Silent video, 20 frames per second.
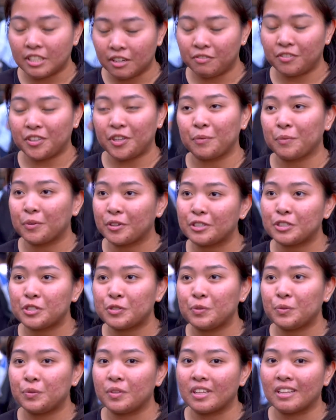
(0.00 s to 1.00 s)
definitely were the
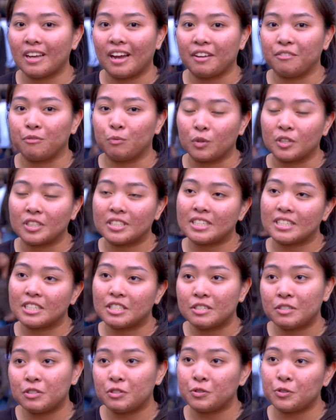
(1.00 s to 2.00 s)
two that I wanted
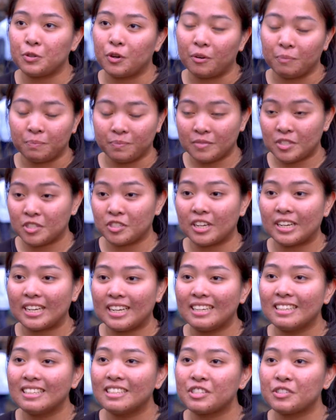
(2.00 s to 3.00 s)
to
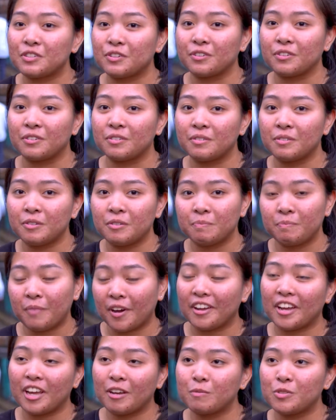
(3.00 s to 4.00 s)
study. So
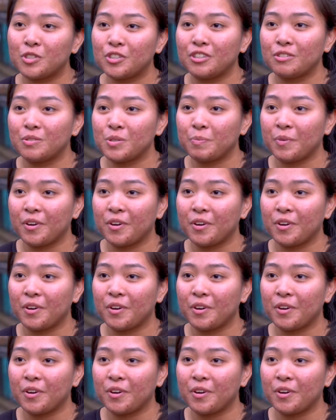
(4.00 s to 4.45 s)
biochemistry was